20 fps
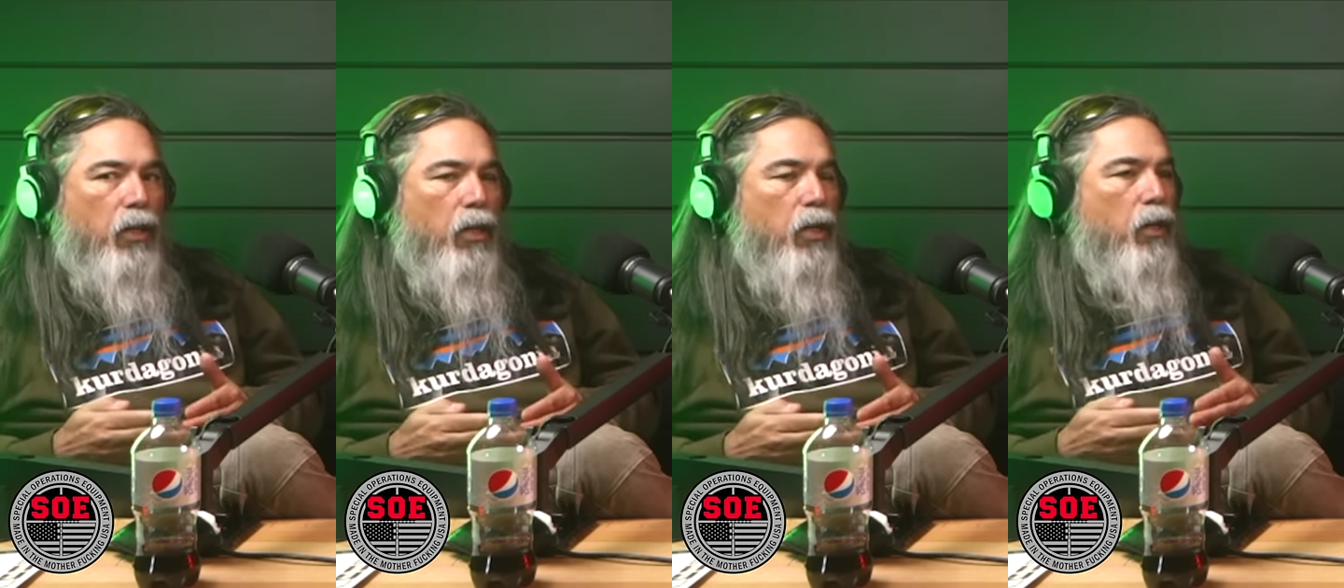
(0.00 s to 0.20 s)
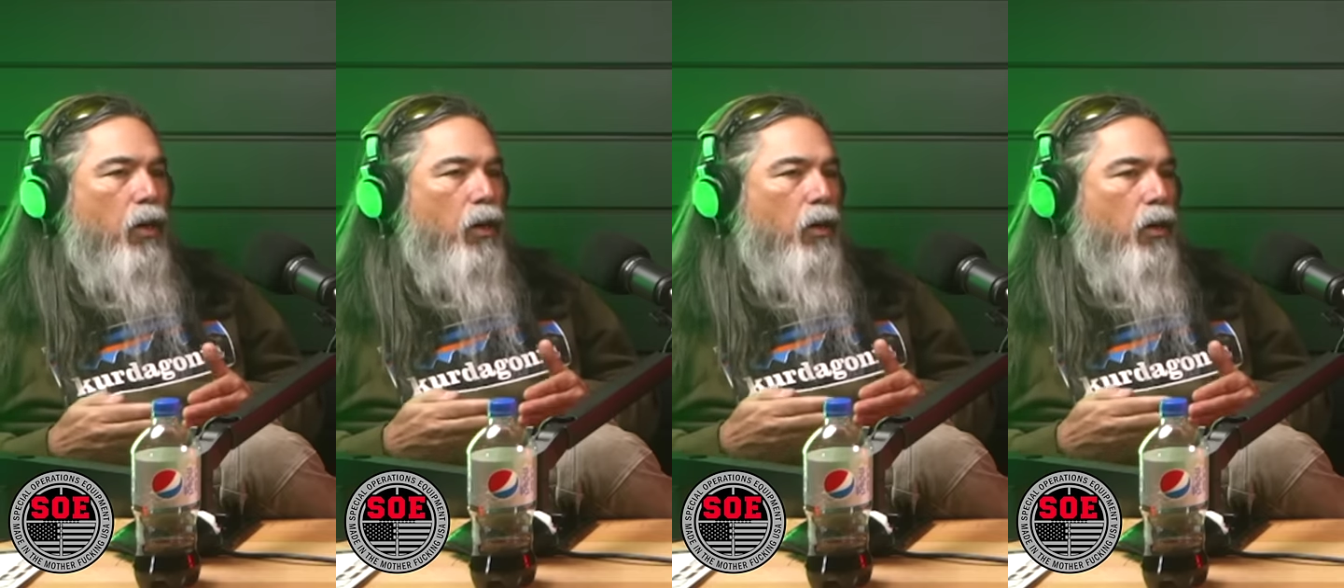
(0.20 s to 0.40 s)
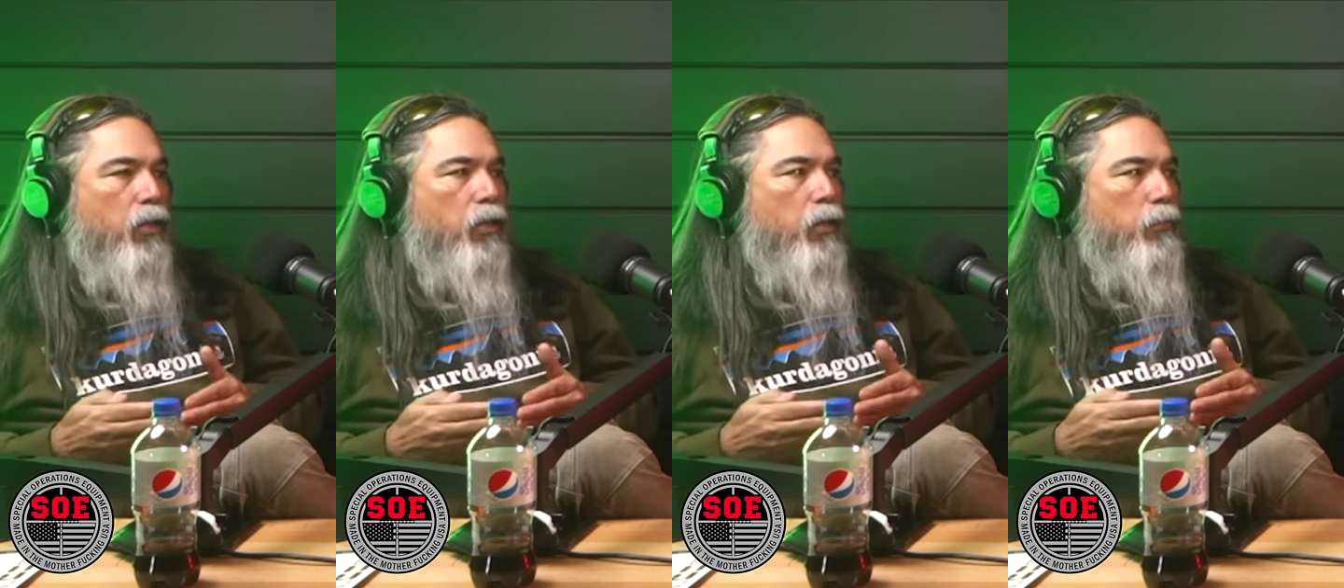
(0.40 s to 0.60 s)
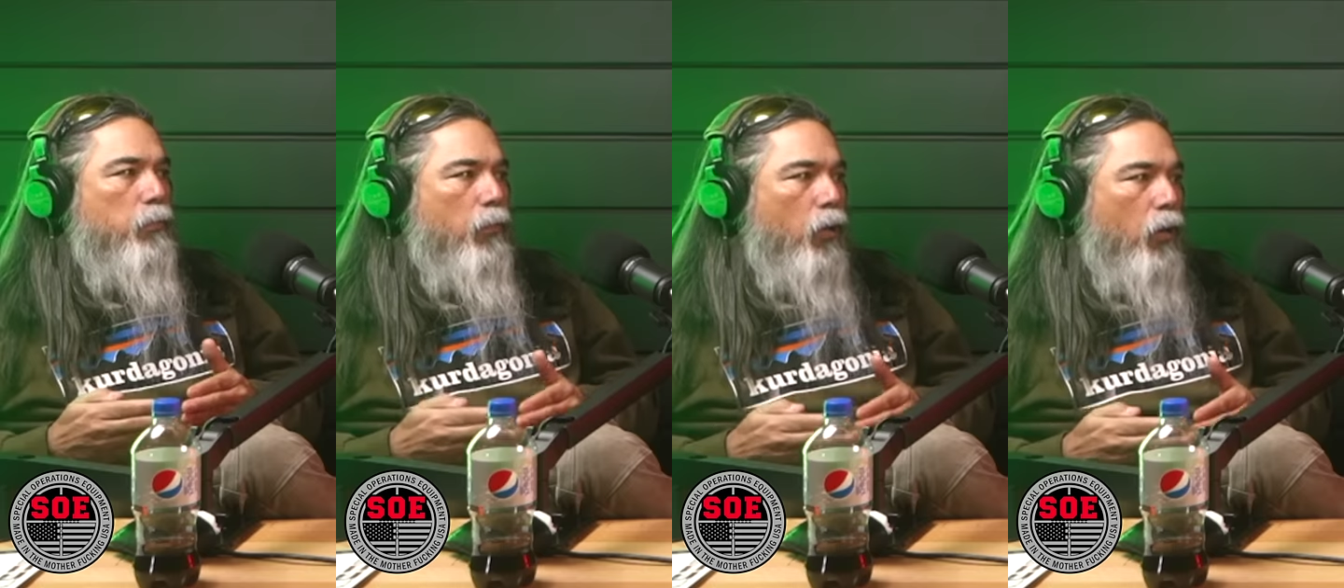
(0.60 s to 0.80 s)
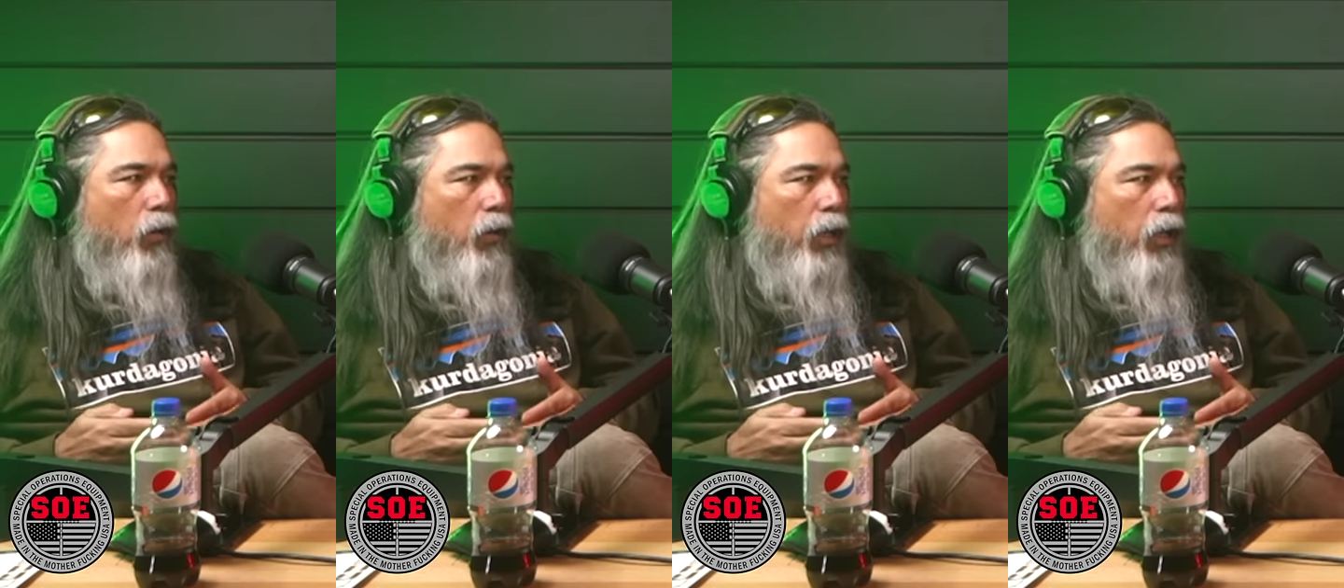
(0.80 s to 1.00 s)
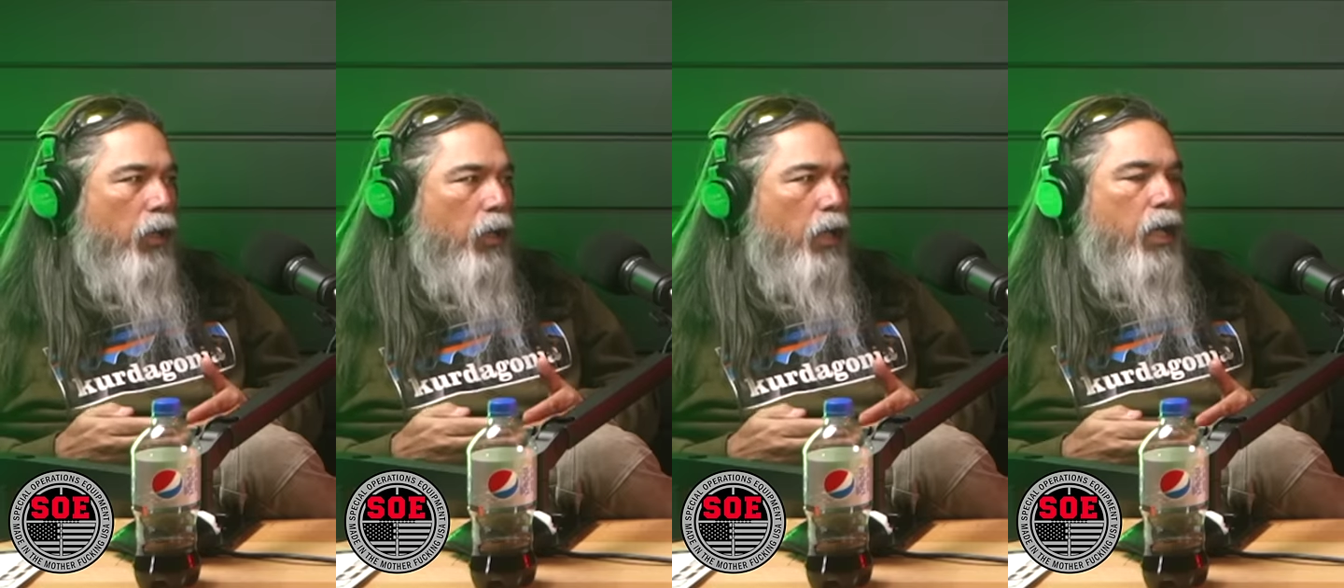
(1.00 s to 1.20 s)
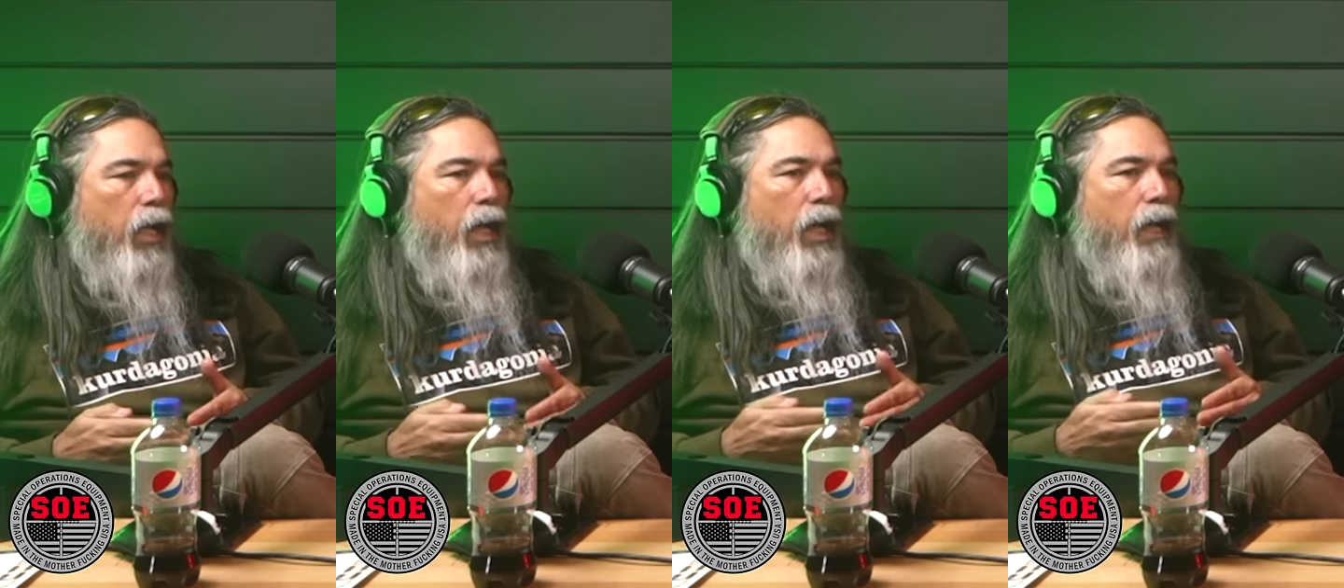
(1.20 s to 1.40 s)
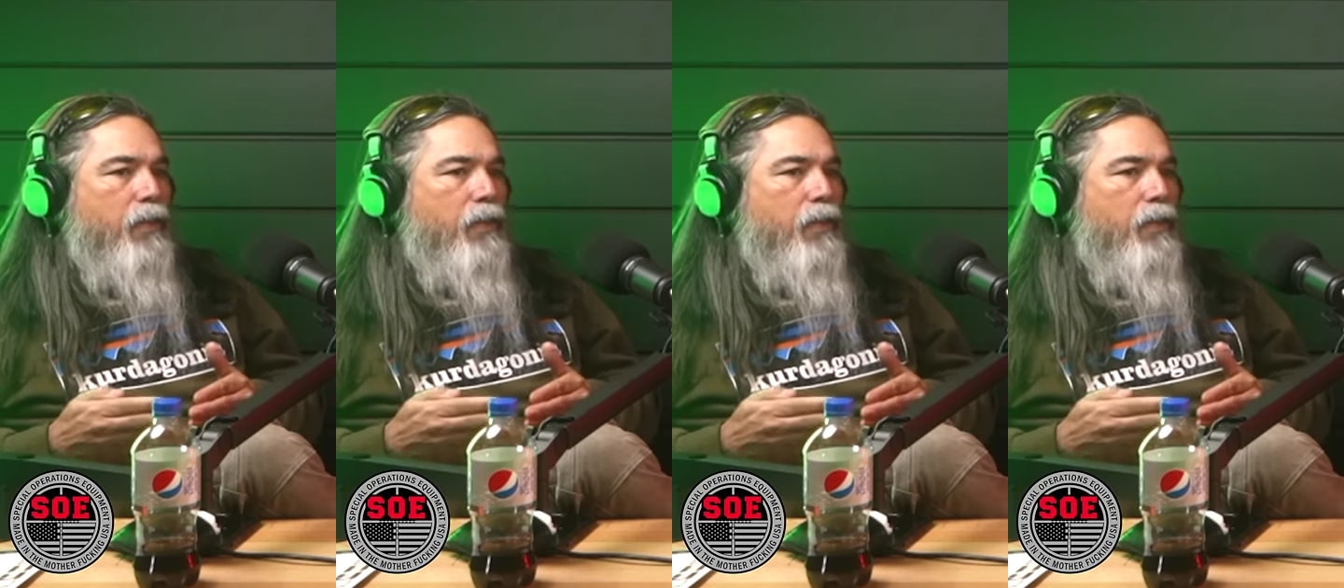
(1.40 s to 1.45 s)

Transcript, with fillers: gun on the market,